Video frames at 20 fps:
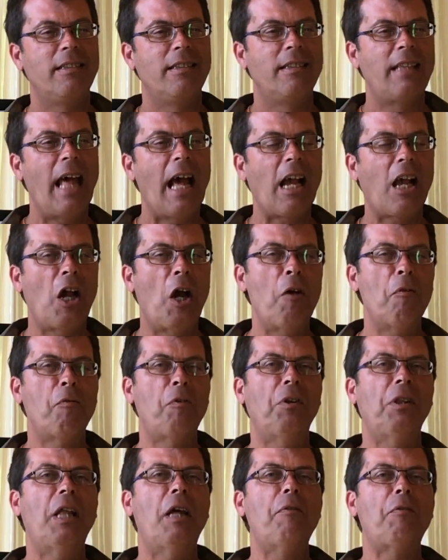that
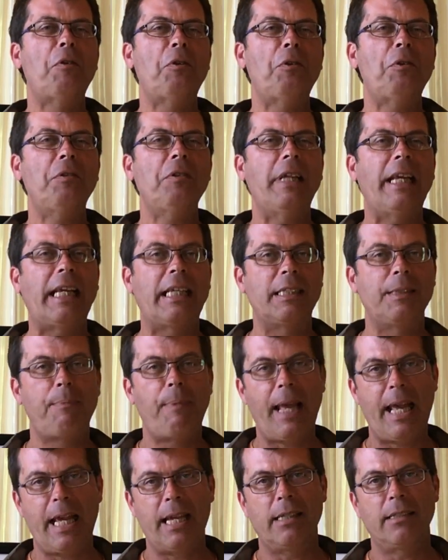comfort level
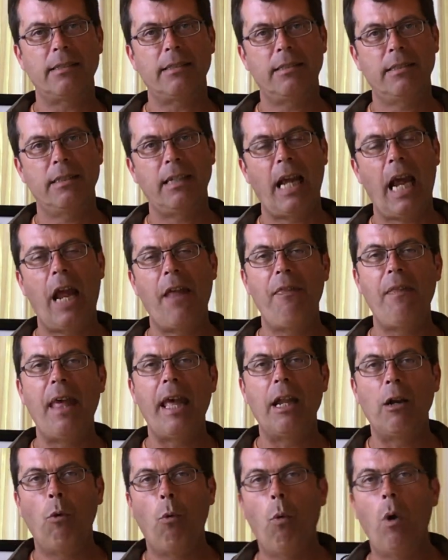expands. And
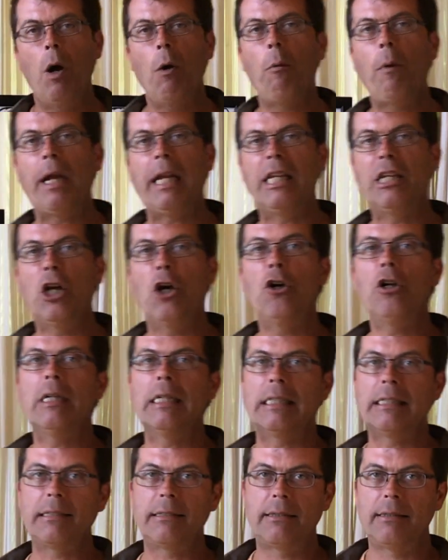then what we
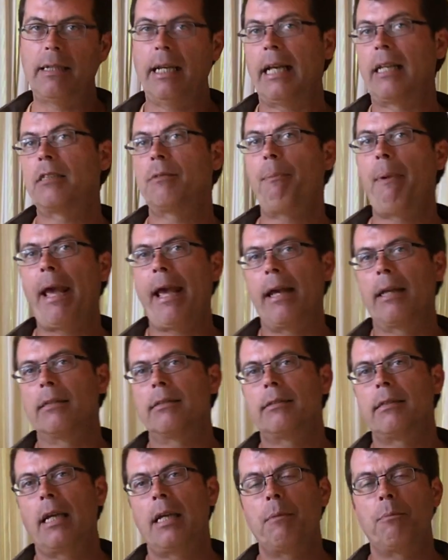notice
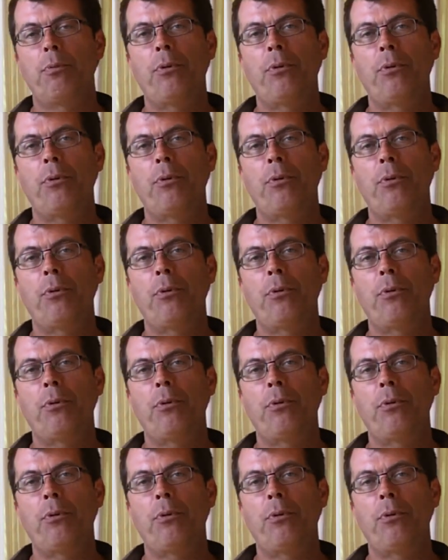expands. And